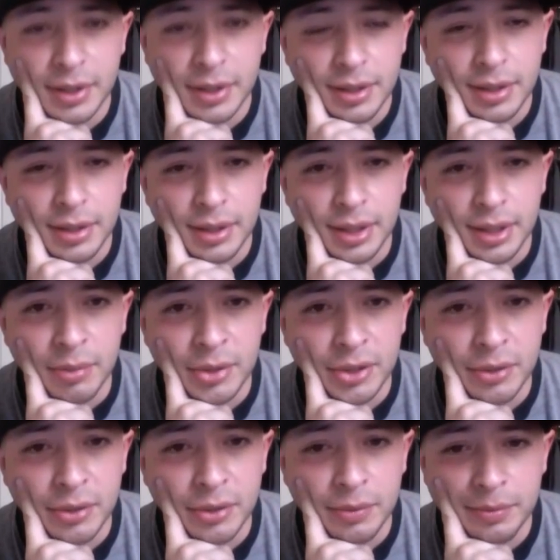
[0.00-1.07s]
Damn, bro.
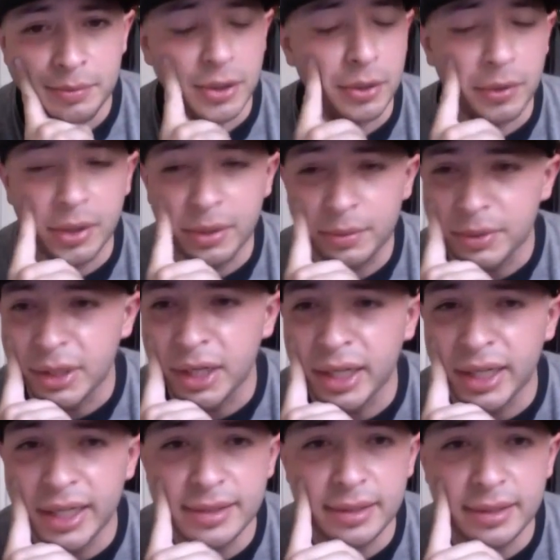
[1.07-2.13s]
Oh well. All right,
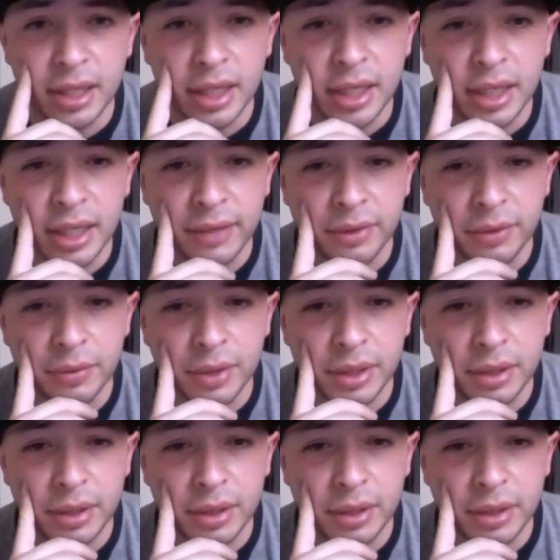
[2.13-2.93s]
guys. Uh, have a good one.